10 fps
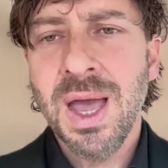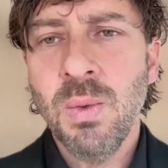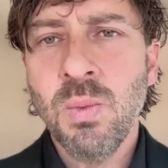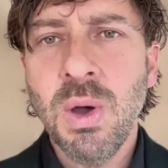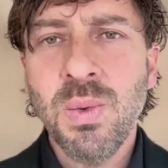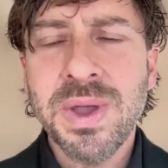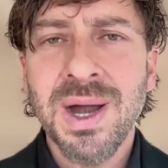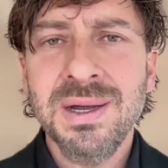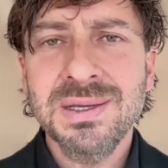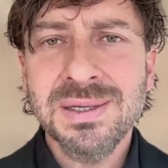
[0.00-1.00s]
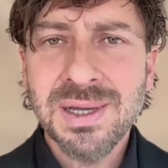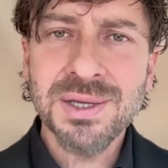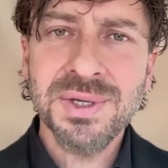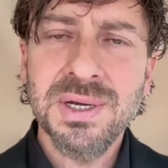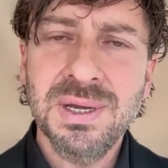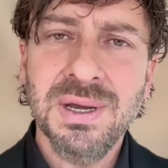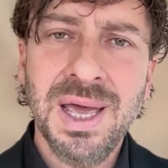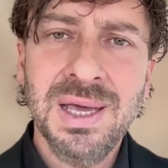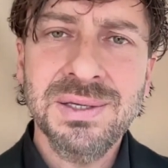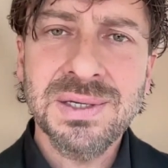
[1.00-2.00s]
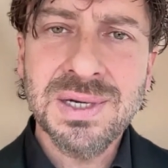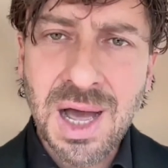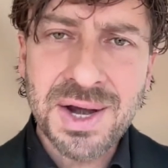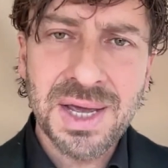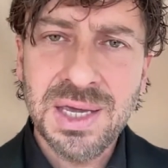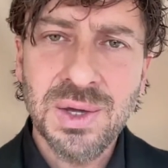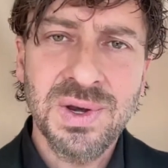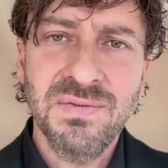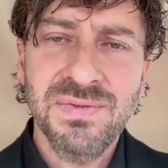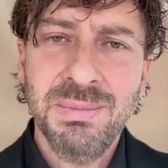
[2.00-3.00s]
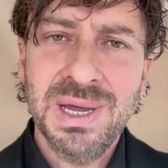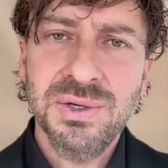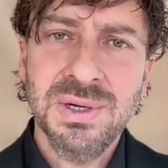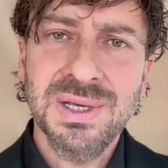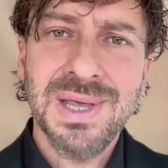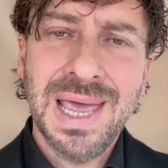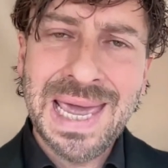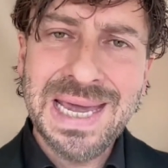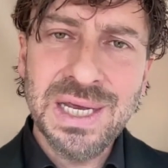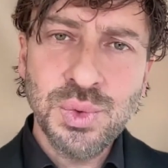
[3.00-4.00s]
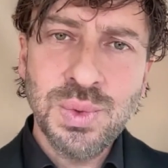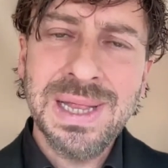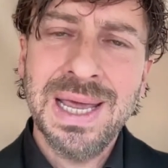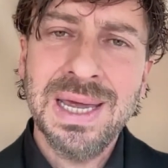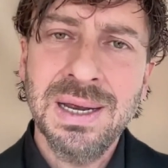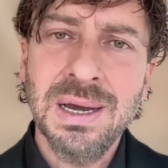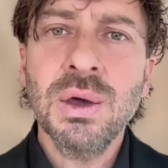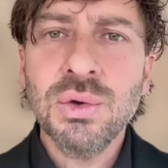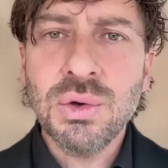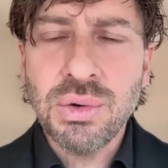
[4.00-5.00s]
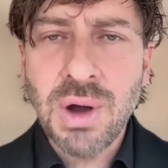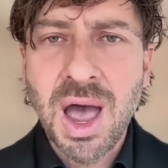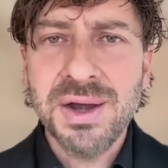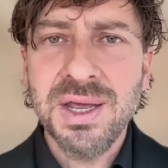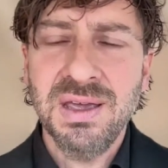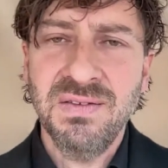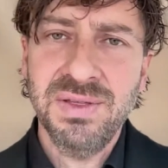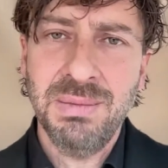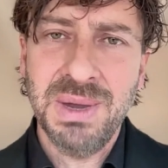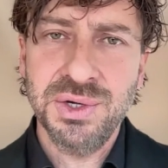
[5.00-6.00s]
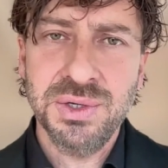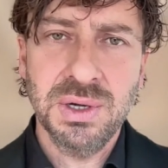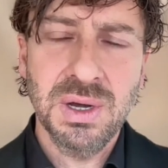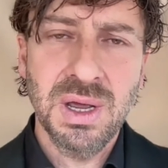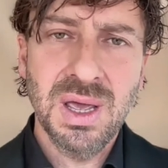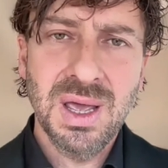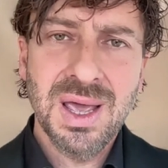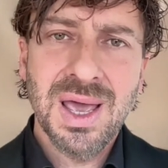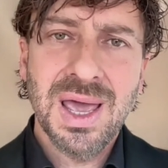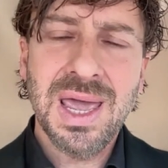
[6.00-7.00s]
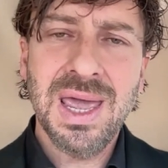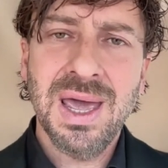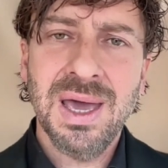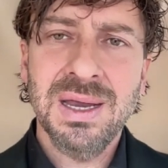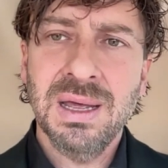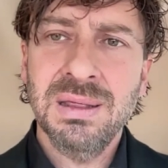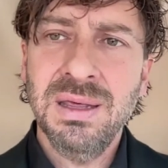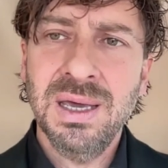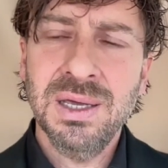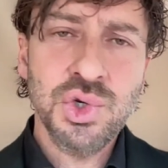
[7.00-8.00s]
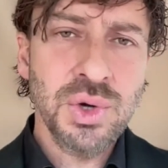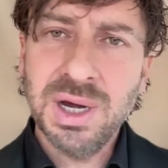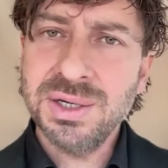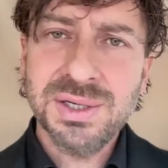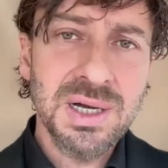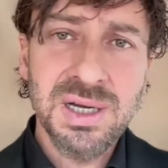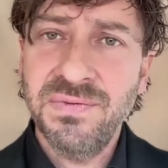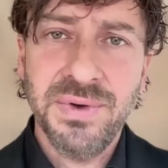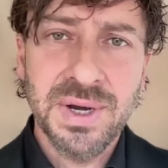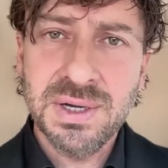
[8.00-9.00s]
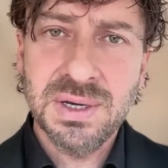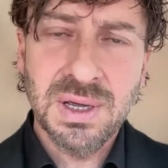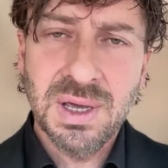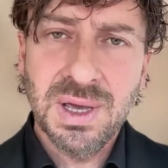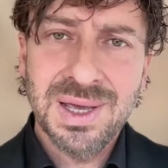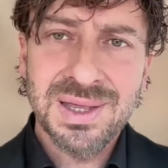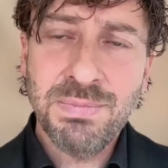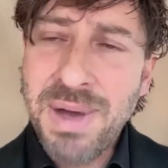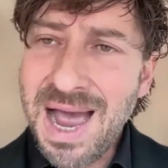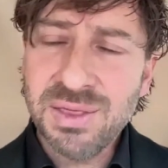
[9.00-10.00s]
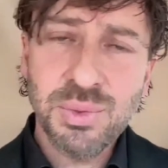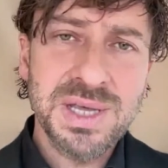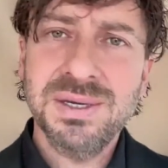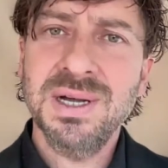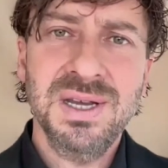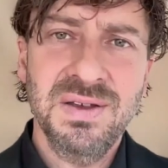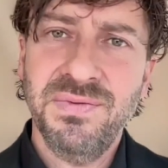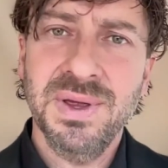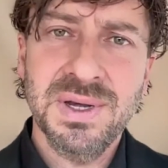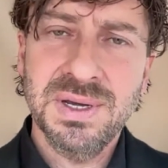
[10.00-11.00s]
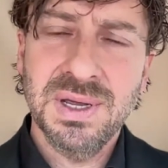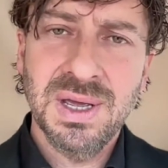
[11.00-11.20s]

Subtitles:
What we are discussing today is not acute inflammation, it's age-related chronic inflammation. And the triggers are different, the pathways are different,